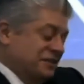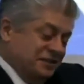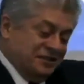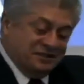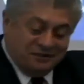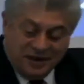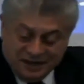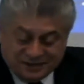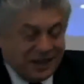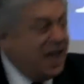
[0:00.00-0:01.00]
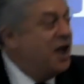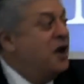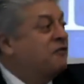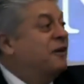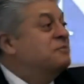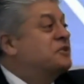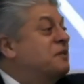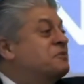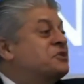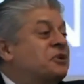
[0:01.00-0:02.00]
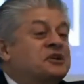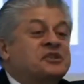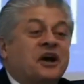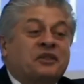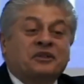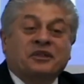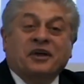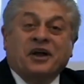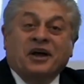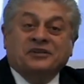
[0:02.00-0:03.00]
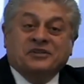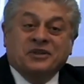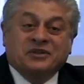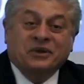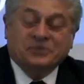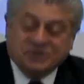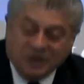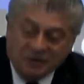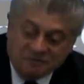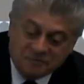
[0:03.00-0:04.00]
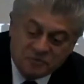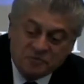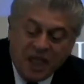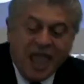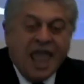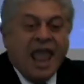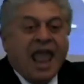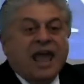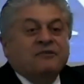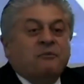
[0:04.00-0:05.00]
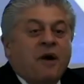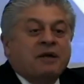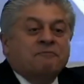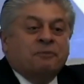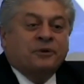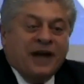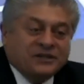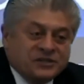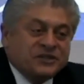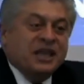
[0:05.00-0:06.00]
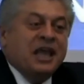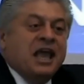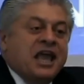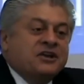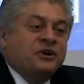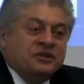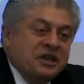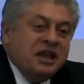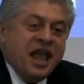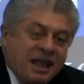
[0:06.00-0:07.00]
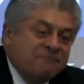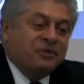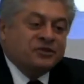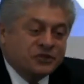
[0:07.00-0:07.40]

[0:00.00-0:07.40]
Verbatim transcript: this is crazy, from some source other than the Constitution. And when pressed, he couldn't name